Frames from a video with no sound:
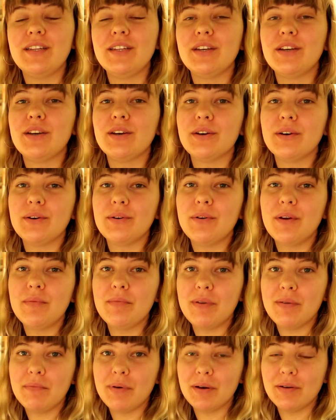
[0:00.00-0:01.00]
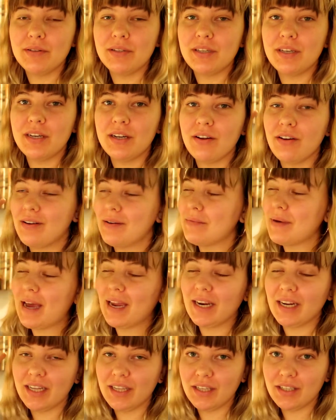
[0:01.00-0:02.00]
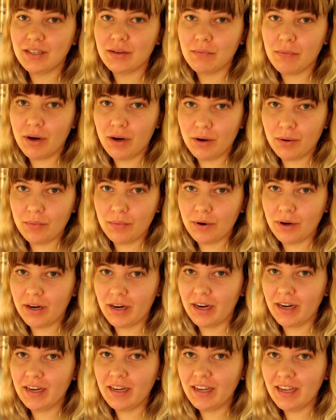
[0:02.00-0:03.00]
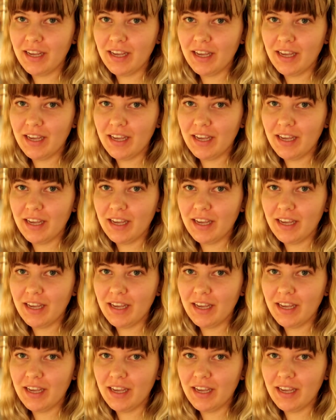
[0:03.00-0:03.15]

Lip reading: to go and be posted automatically tomorrow morning.